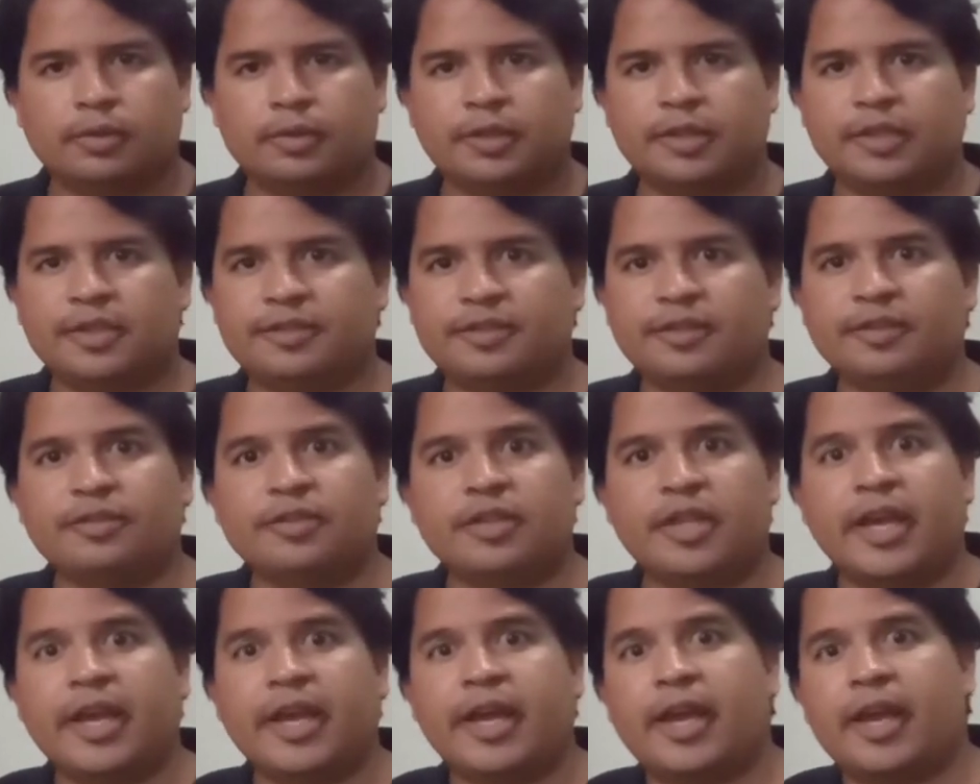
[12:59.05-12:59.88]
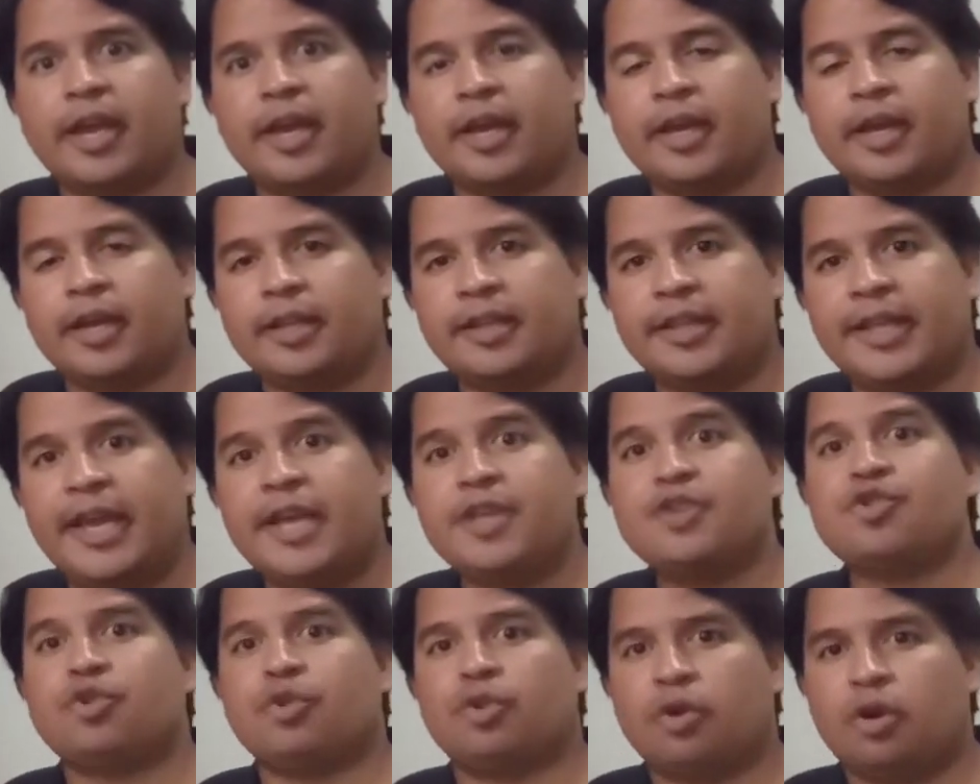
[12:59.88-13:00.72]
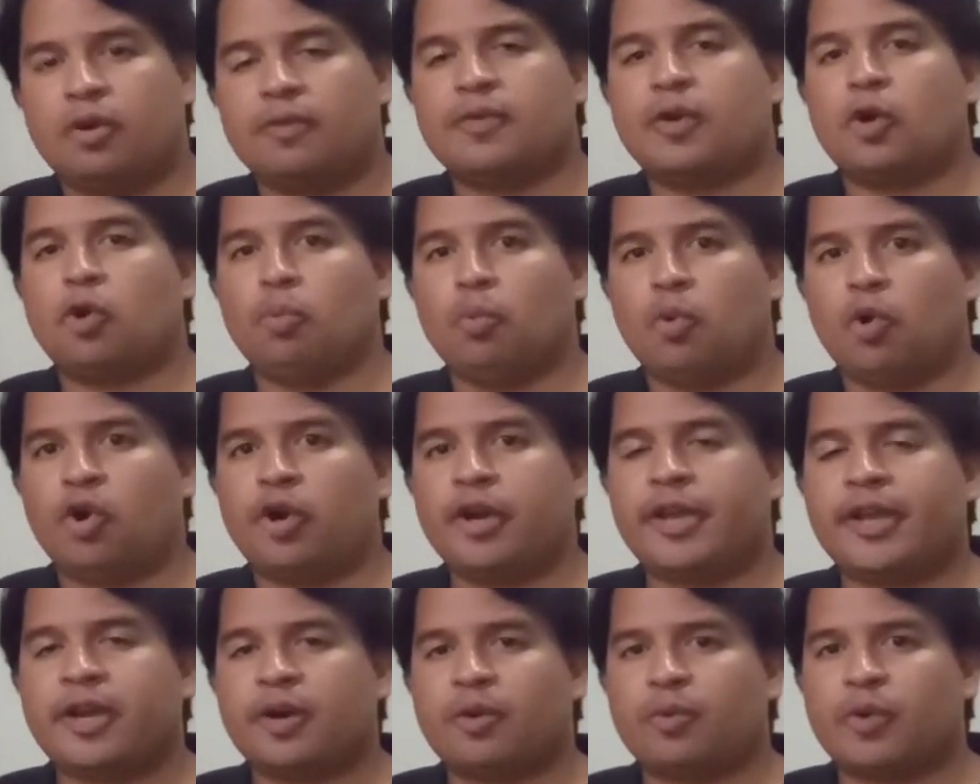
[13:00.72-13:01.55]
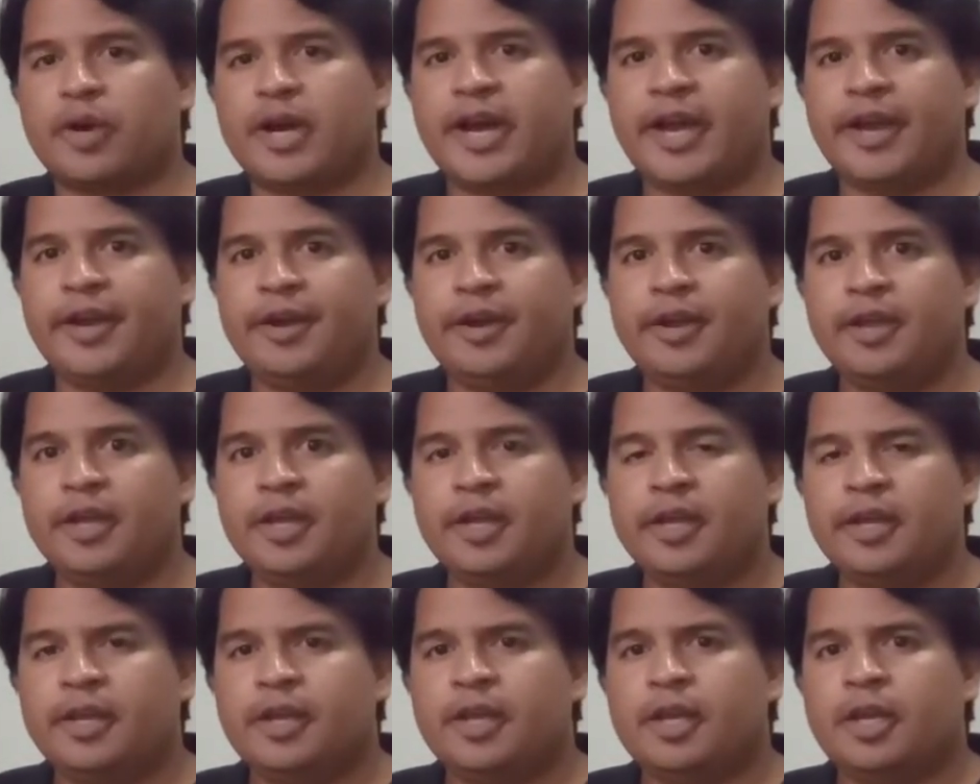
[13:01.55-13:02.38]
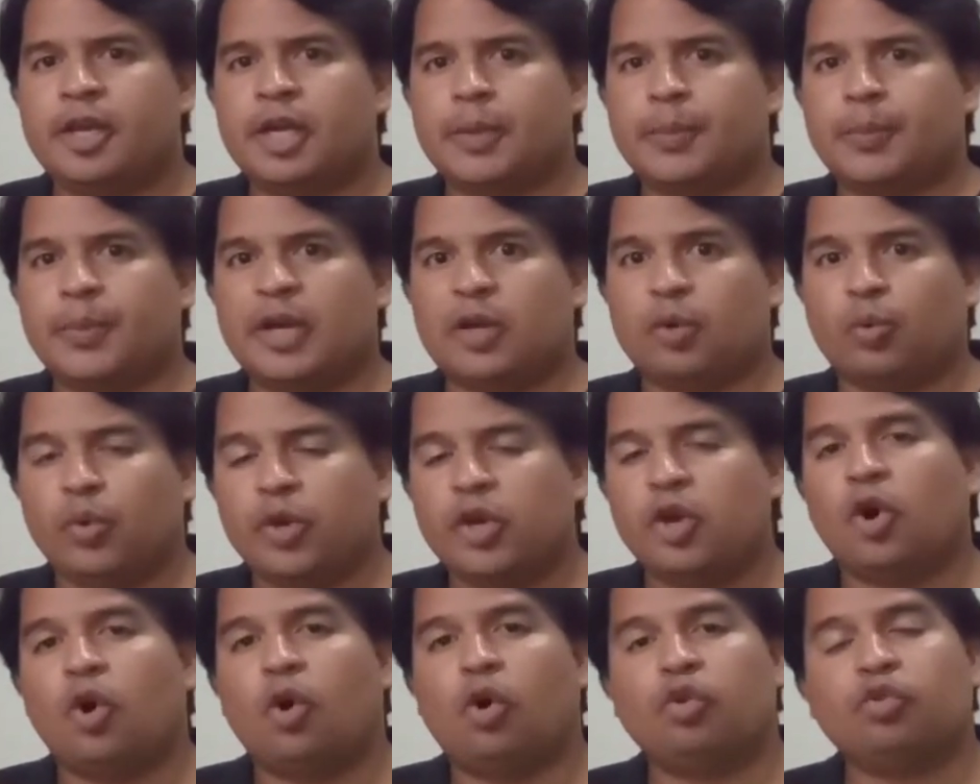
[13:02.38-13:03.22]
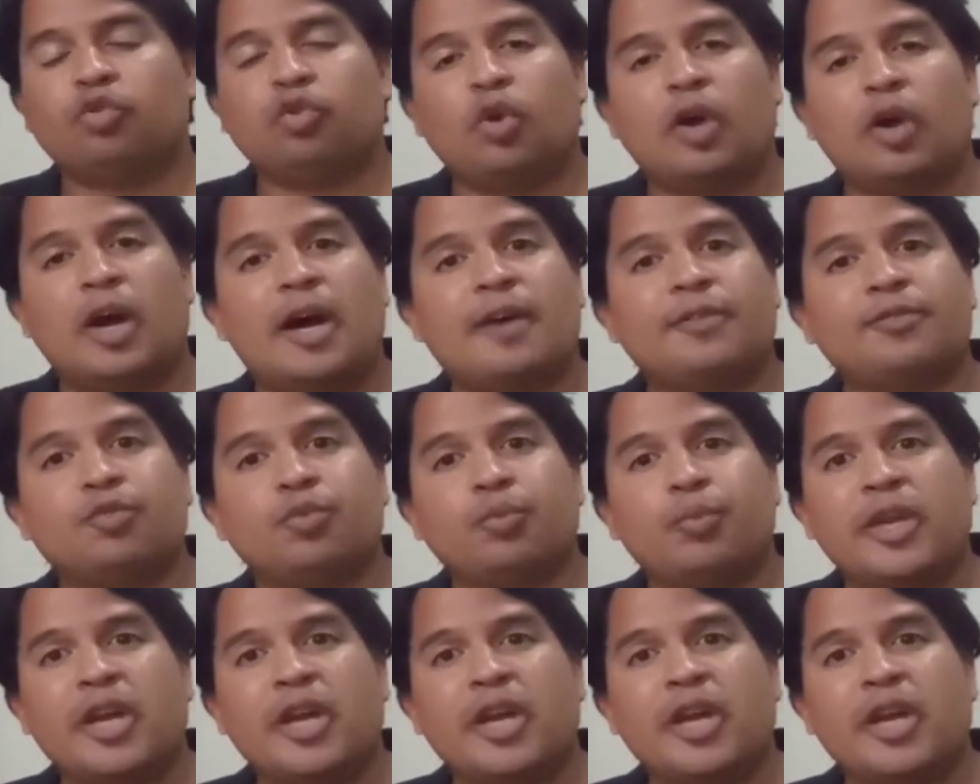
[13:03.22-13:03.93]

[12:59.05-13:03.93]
This is the nature of harmonica, right? But we also have to be